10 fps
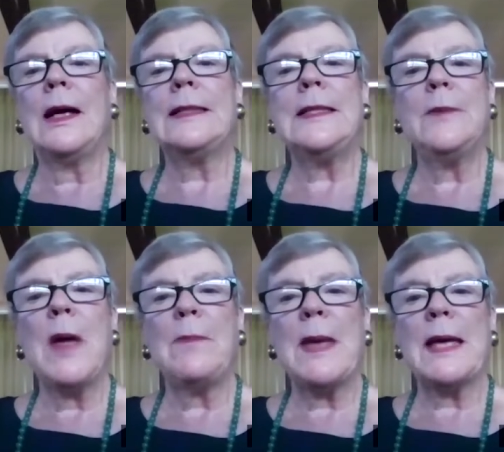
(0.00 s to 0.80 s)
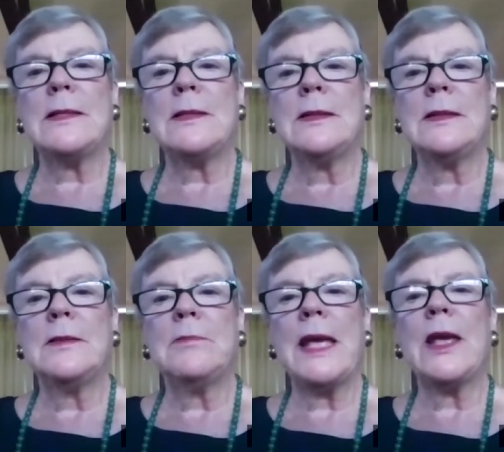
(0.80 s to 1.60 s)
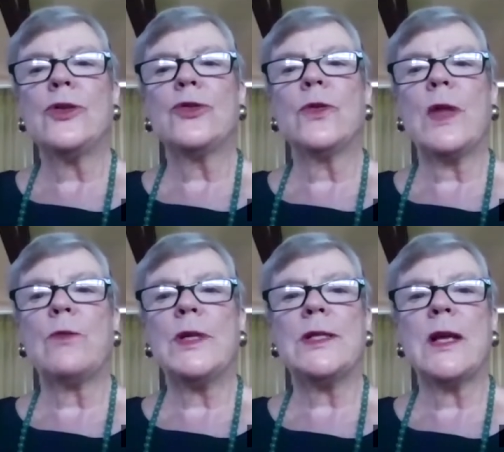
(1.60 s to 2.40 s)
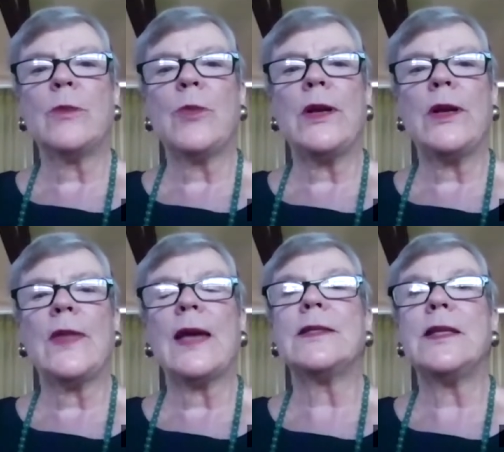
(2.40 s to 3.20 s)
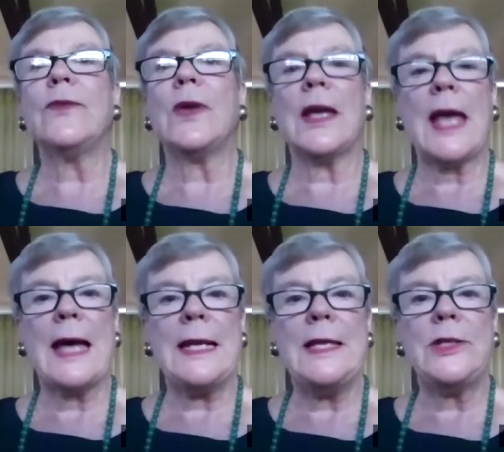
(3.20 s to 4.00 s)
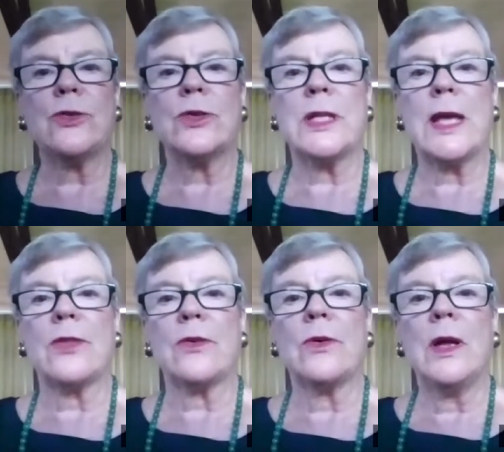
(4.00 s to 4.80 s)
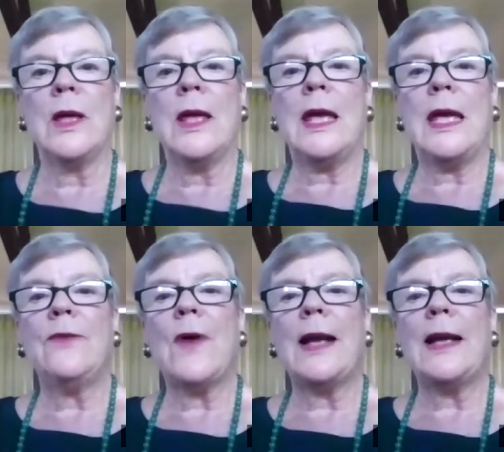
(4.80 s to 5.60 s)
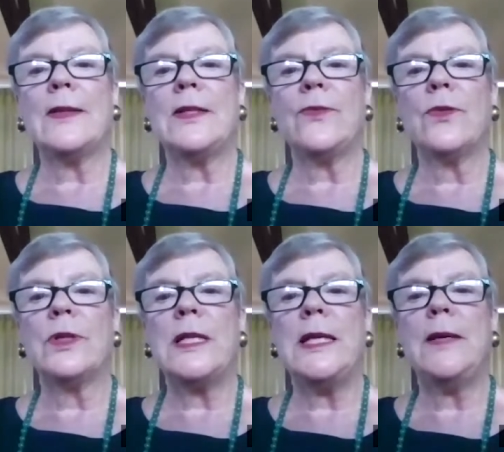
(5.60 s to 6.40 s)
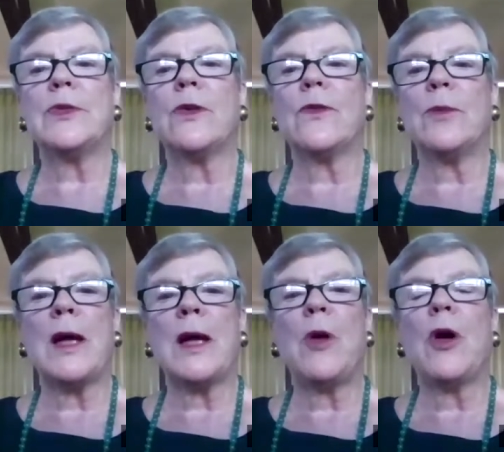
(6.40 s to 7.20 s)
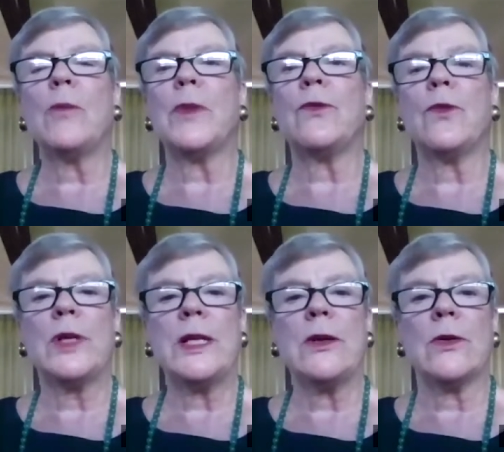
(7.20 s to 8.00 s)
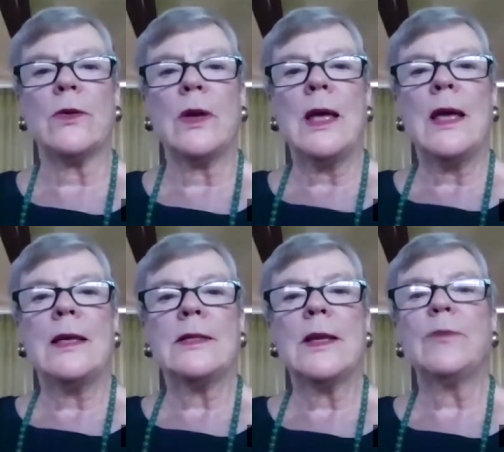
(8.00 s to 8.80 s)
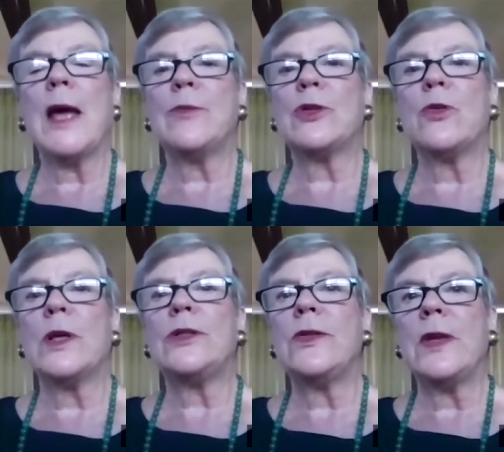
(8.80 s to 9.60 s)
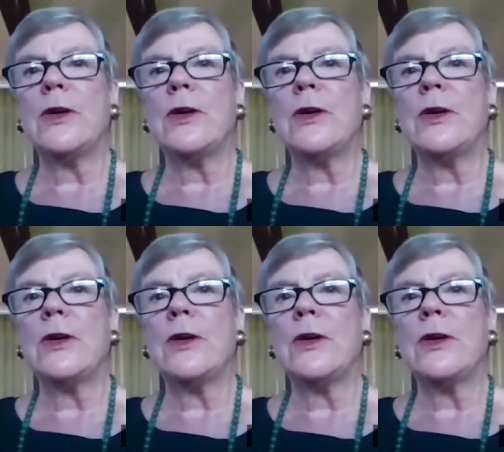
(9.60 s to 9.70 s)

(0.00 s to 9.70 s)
I did my best, making sure that we celebrated Thanksgiving and Easter together, inviting the different teams over to my apartment for dinner, sometimes going to